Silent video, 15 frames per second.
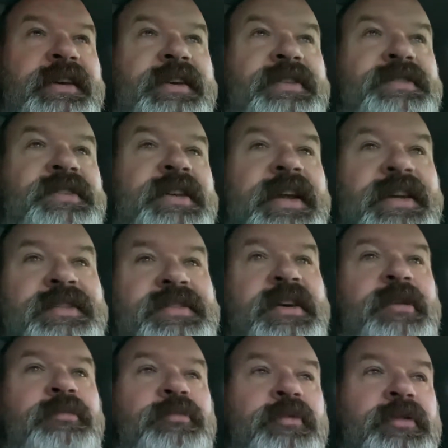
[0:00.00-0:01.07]
is it ends
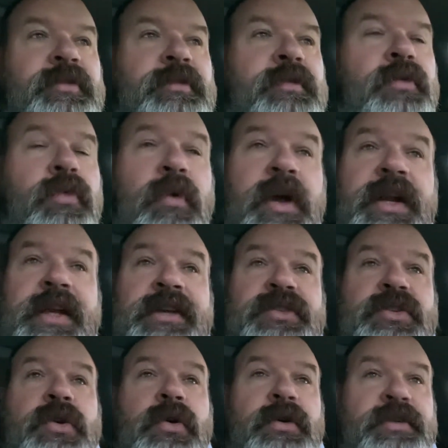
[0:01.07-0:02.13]
up running
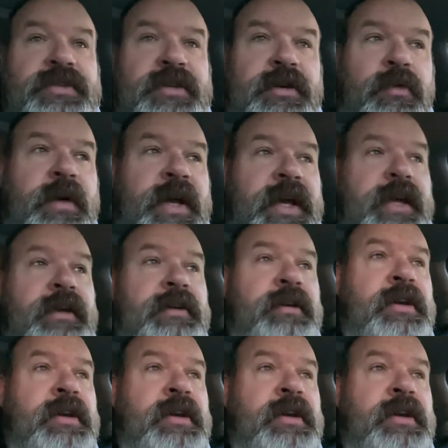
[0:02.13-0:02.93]
its course in a way.